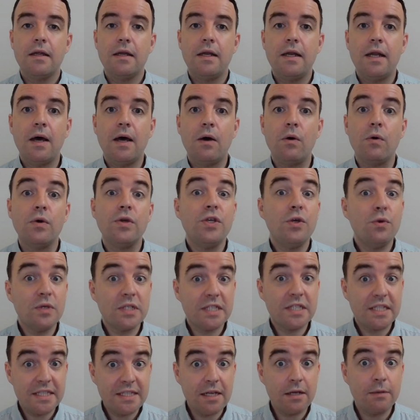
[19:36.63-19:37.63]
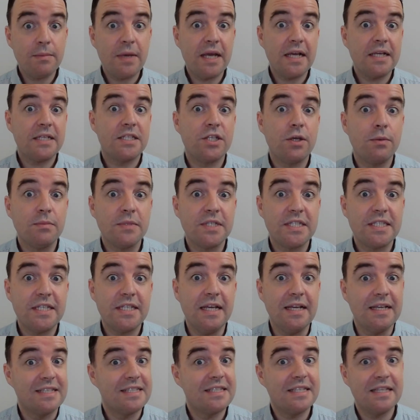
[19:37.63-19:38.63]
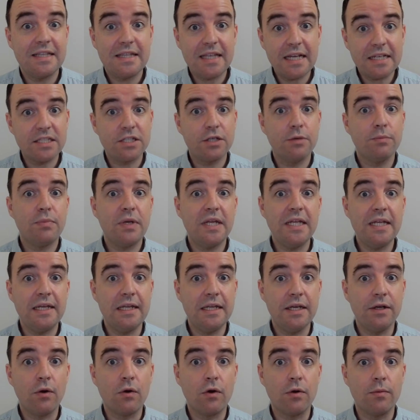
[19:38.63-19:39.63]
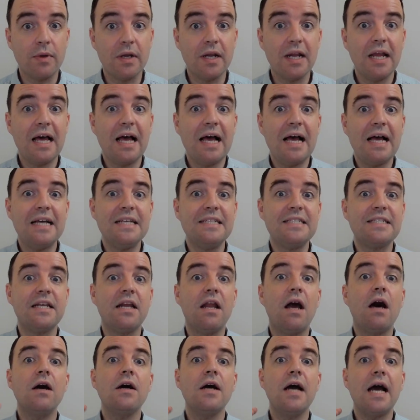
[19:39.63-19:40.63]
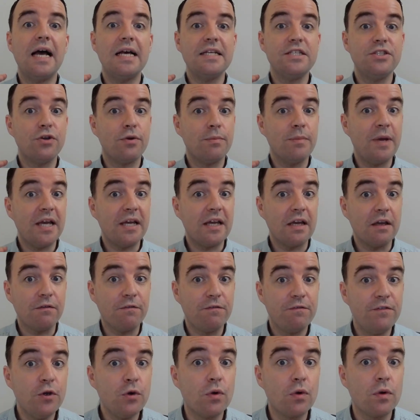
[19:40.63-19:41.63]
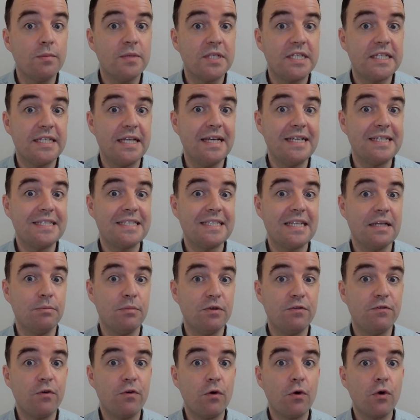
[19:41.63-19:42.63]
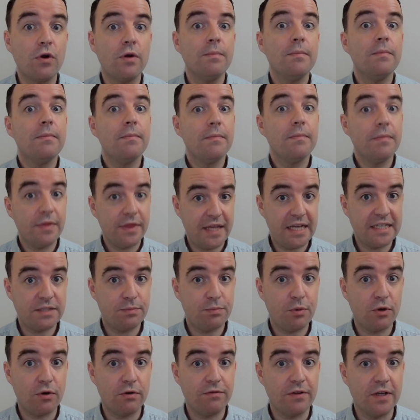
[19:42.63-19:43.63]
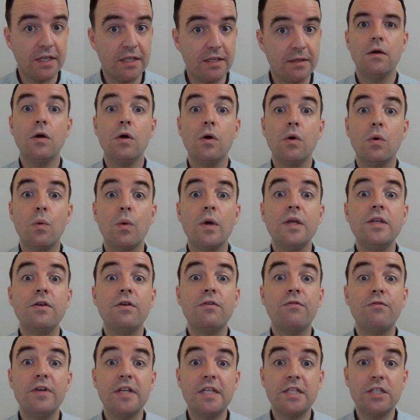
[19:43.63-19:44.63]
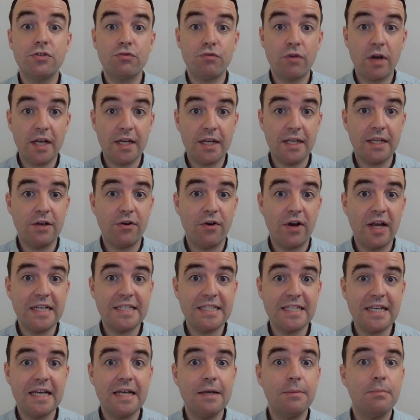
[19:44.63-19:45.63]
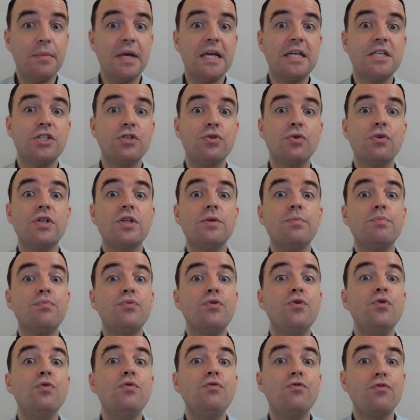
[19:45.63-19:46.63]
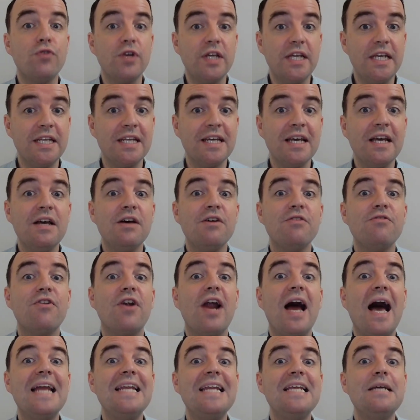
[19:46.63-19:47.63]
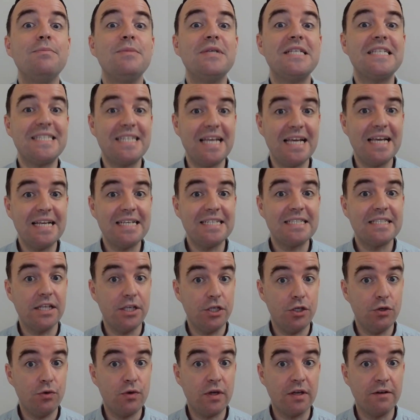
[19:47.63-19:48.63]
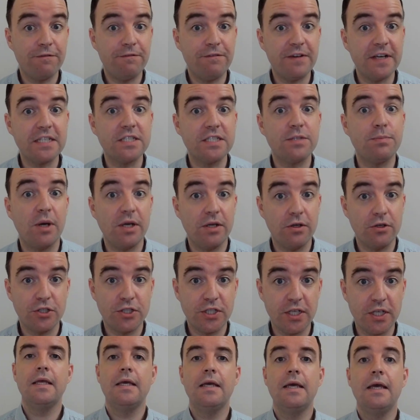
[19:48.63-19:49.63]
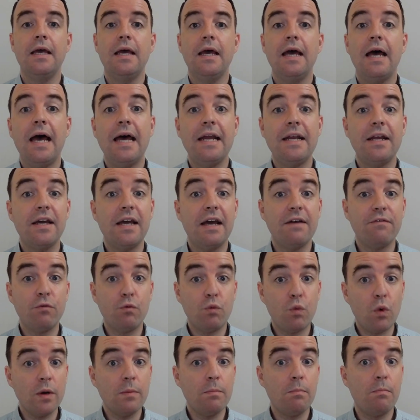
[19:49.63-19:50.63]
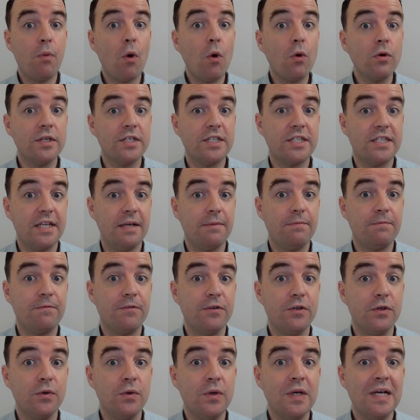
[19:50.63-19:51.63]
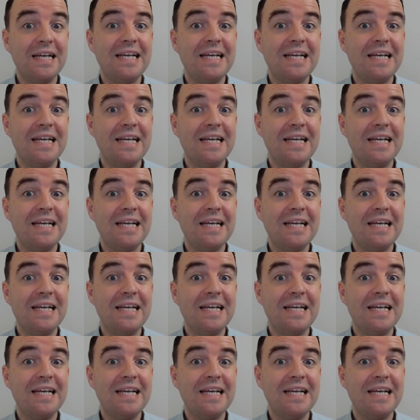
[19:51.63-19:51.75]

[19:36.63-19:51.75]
Now, you will still make some mistakes. That's completely normal. As long as you're making fewer mistakes than before, that's perfect. When you're finished writing your essay, make sure to proofread for any mistakes that you can fix by yourself. And I have one bonus step for you.